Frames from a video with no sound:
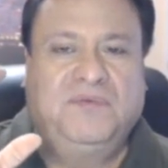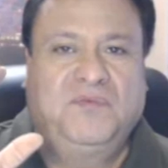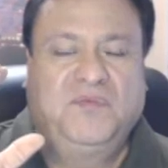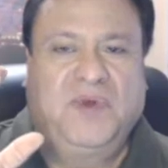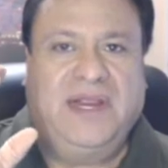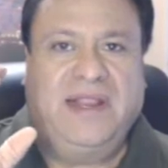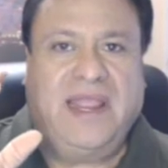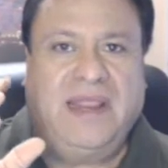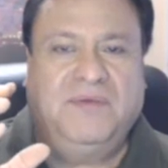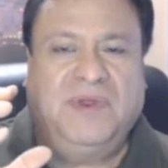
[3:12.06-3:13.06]

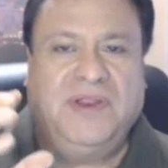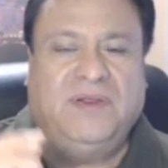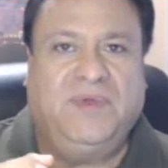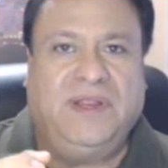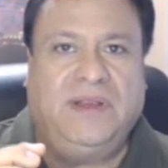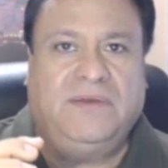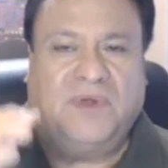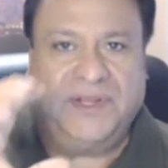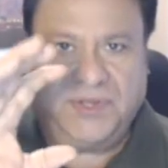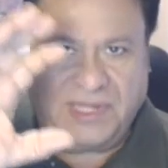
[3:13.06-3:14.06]
when
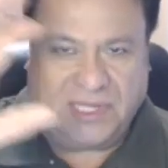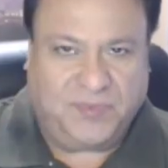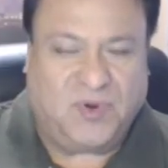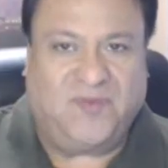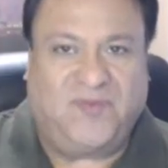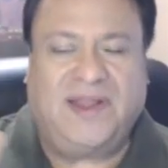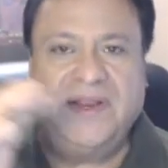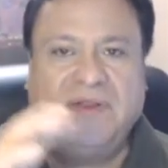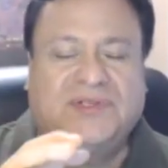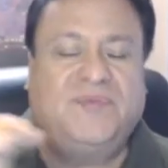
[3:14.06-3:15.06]
once you got your profile
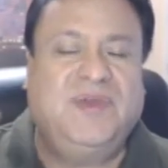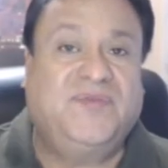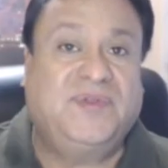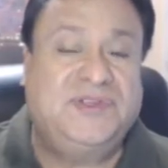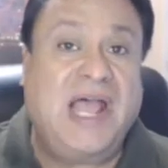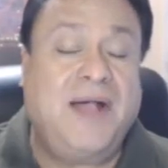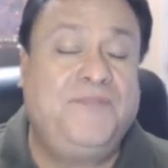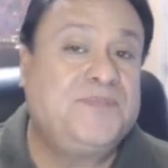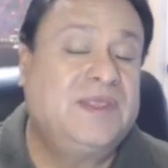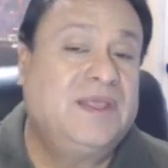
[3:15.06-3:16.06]
and you submit for the
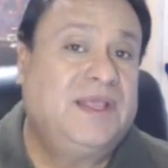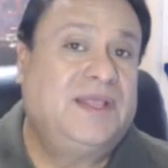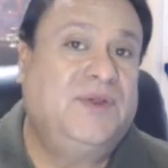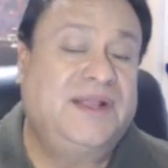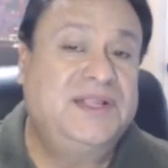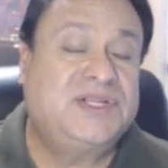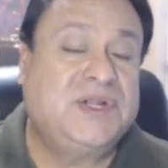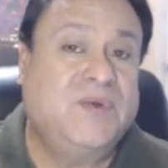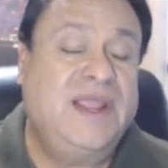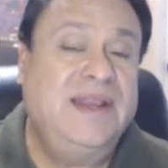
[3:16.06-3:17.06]
job, they're going to
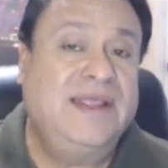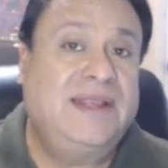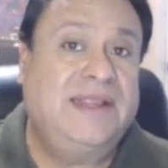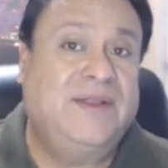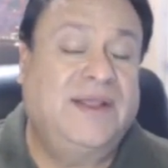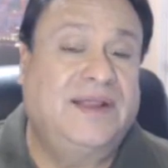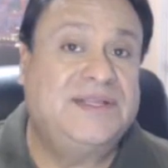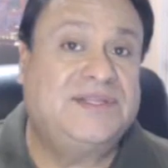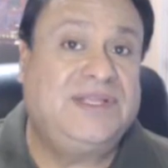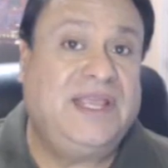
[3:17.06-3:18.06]
screen it and they're going
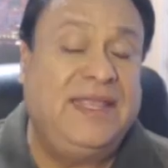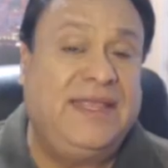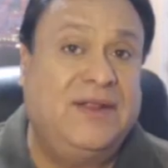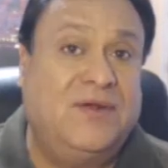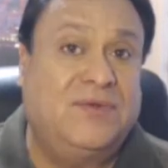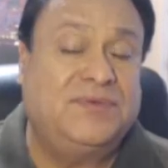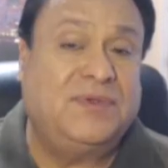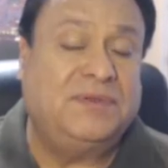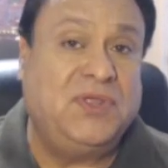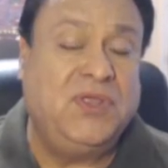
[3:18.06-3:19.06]
to see
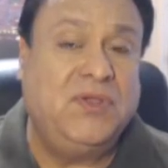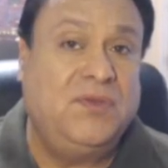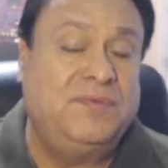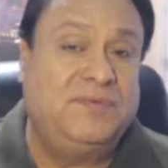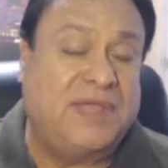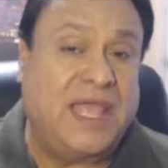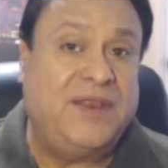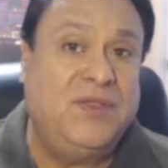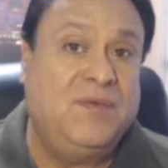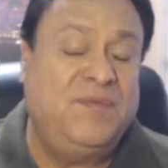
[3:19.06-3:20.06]

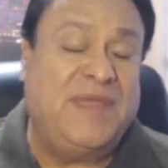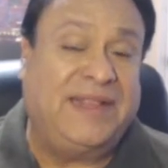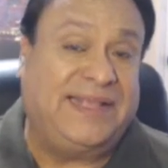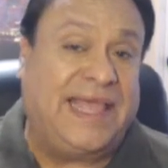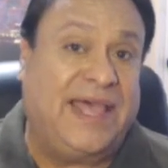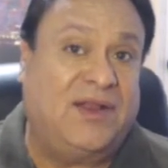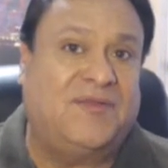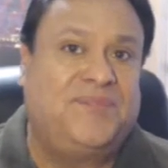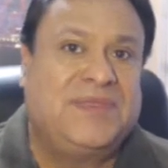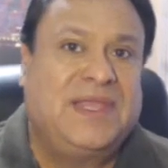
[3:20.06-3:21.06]
can you make the
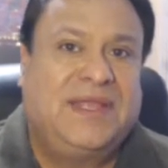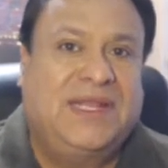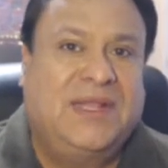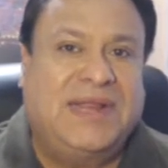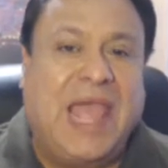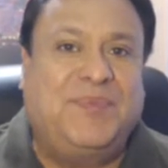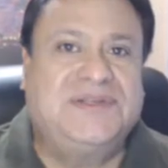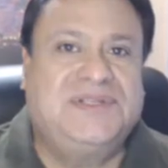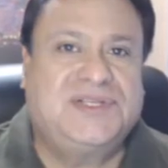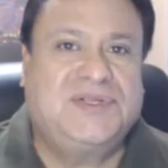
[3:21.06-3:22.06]
cutoff. Now what
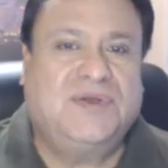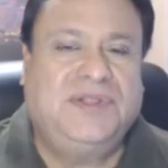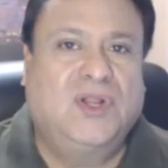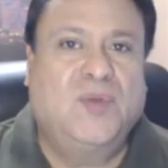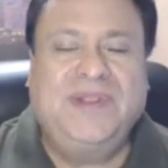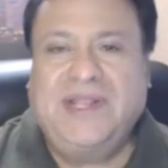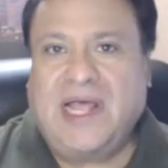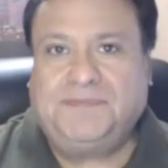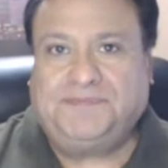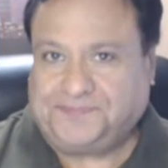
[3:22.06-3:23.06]
happens is so they'll open it
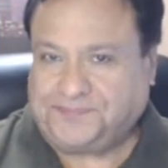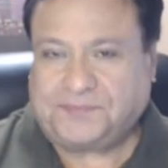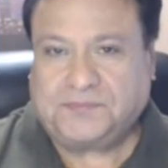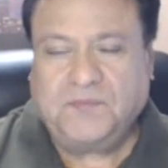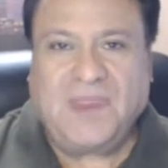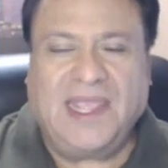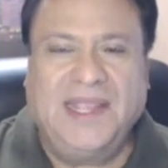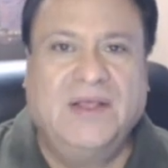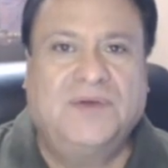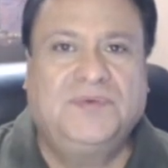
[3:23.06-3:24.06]
up
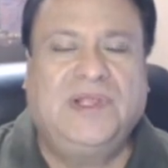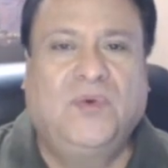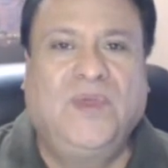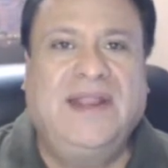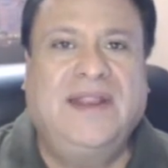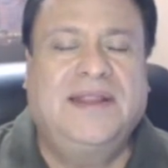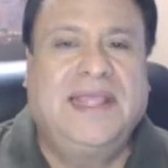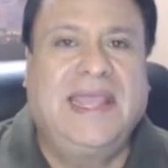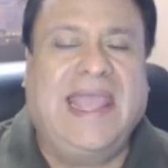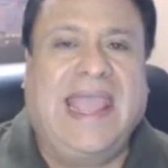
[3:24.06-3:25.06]
and they'll read it
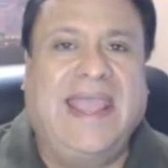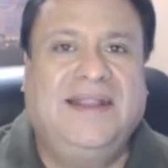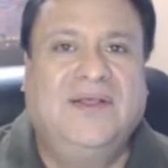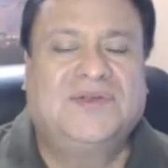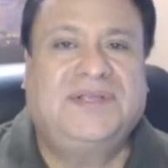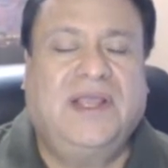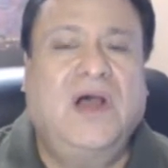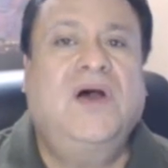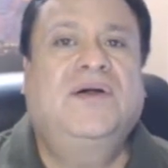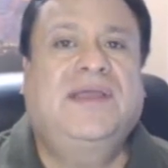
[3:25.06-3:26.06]
and they'll say,
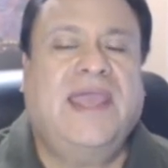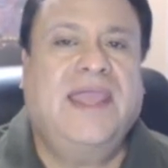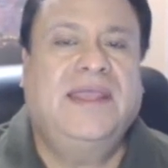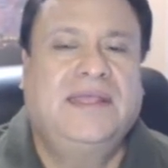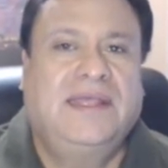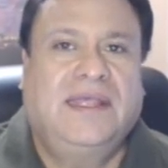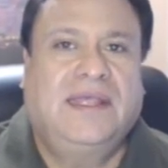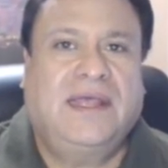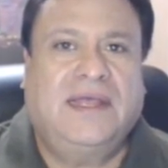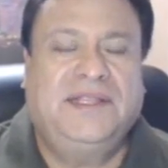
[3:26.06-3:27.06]
oh, okay,
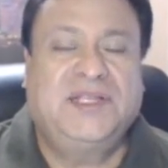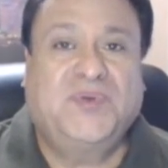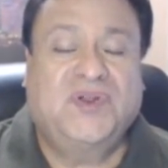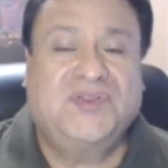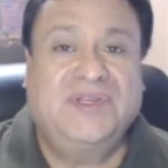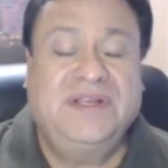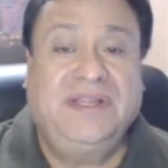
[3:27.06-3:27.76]
this person,